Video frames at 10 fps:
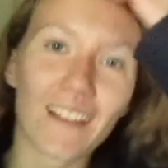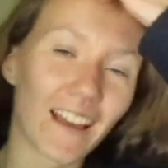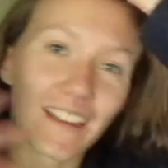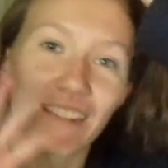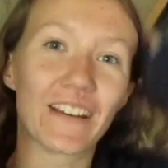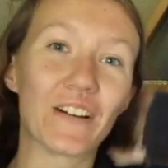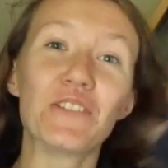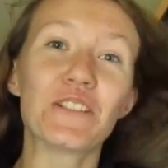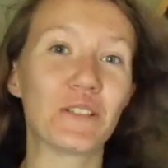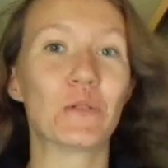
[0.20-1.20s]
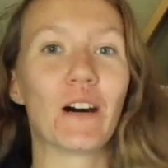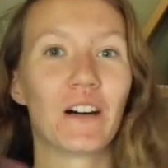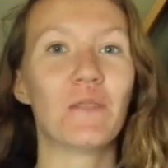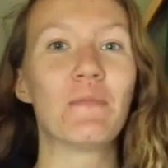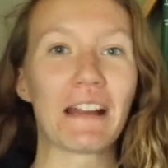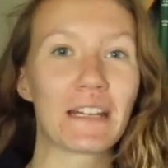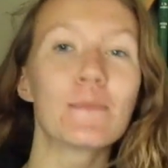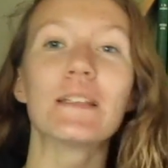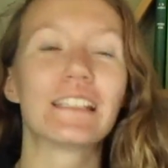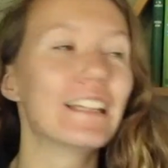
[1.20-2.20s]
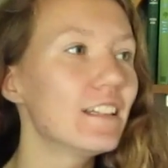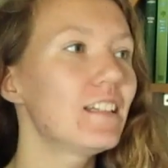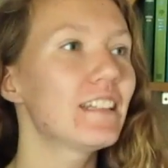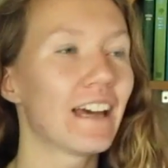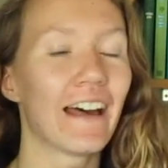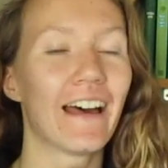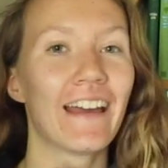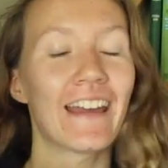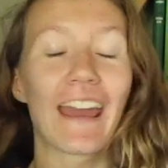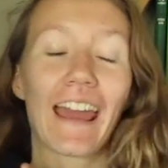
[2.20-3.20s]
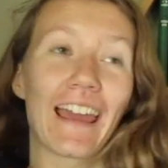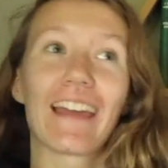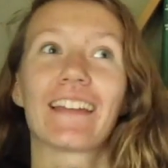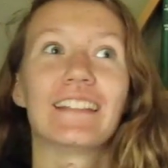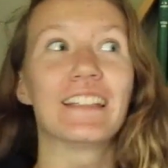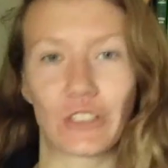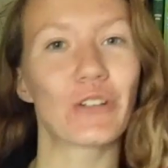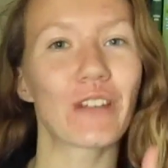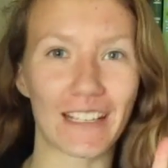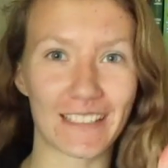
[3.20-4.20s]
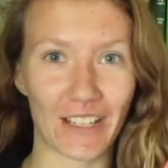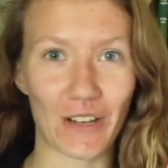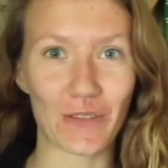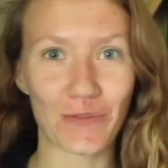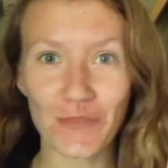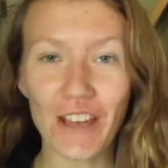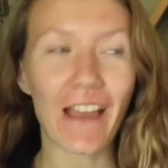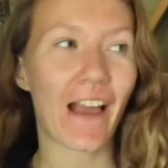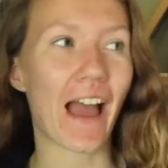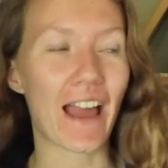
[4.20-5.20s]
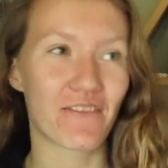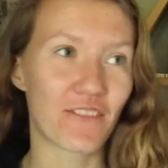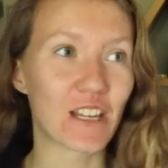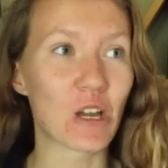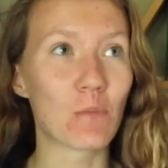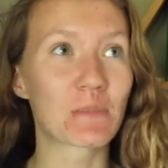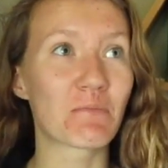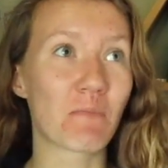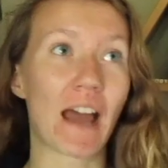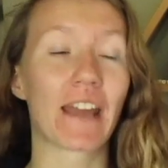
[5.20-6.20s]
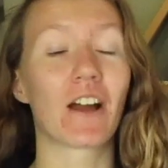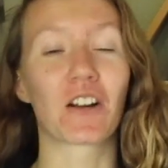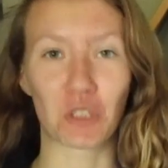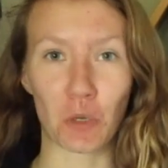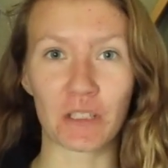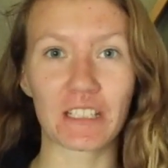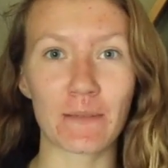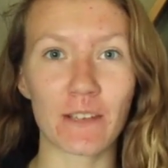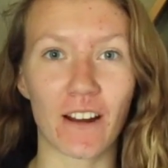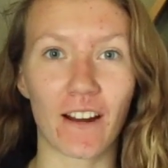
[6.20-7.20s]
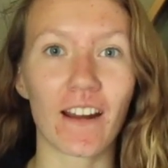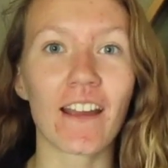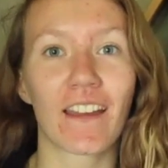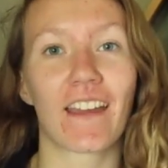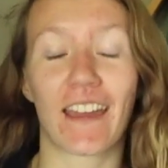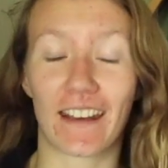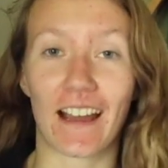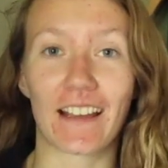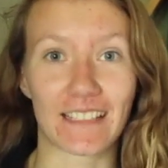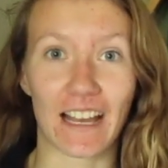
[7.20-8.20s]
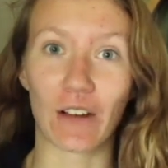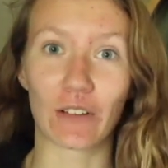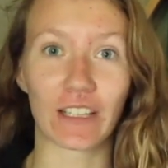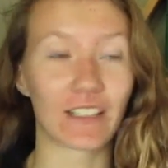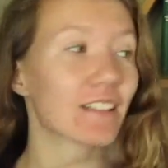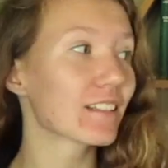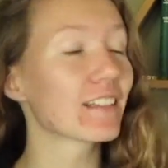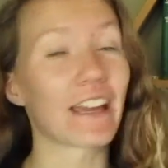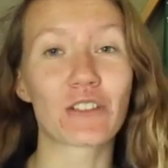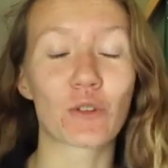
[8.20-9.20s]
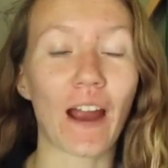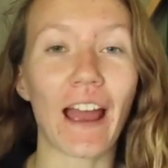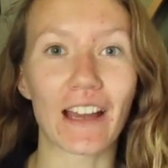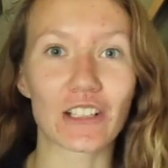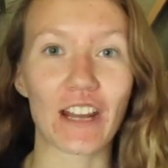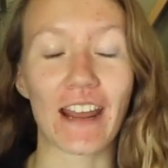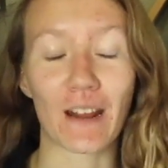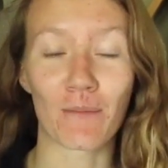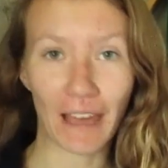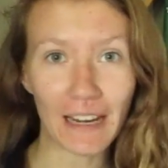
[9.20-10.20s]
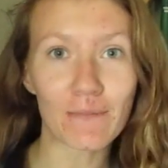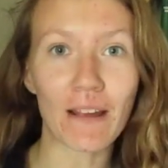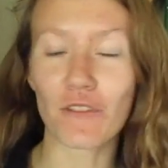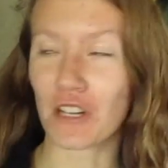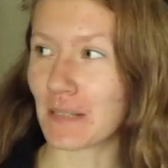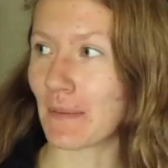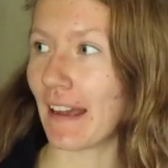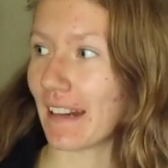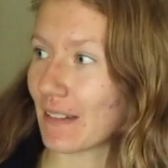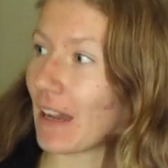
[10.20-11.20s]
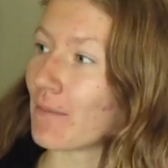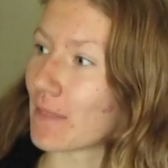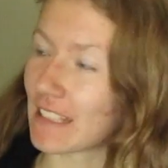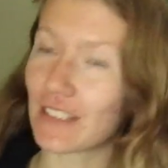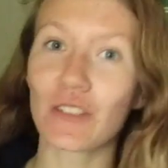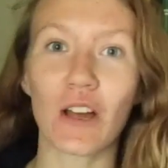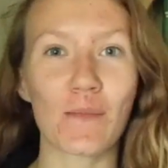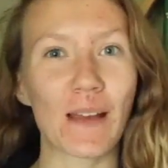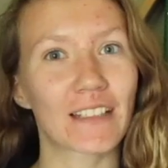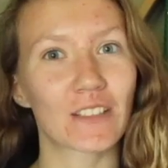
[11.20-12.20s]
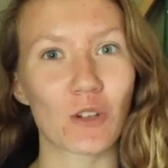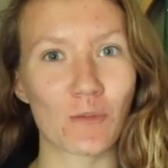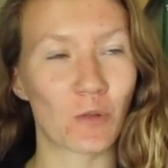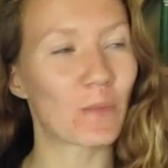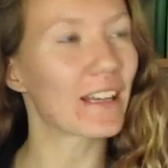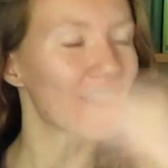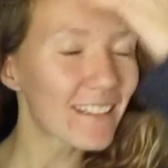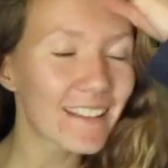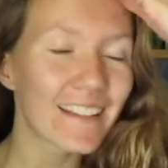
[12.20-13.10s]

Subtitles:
Hello you all, my name is Nina, and 2 days ago I filmed my October TBR and I sounded like trash, and I'm getting my voice back. I'm still not back to normal, but